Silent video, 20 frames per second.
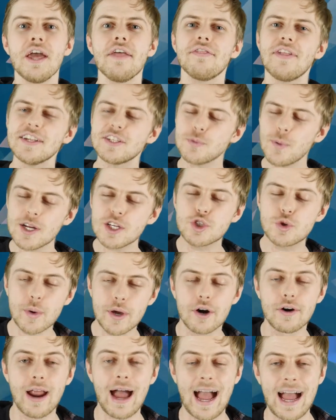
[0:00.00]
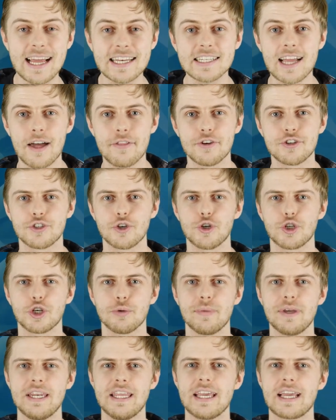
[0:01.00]
That's why Twitter and other social
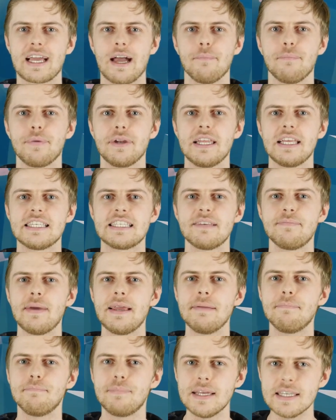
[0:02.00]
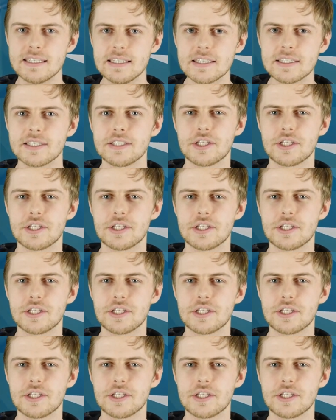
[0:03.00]
media companies have made business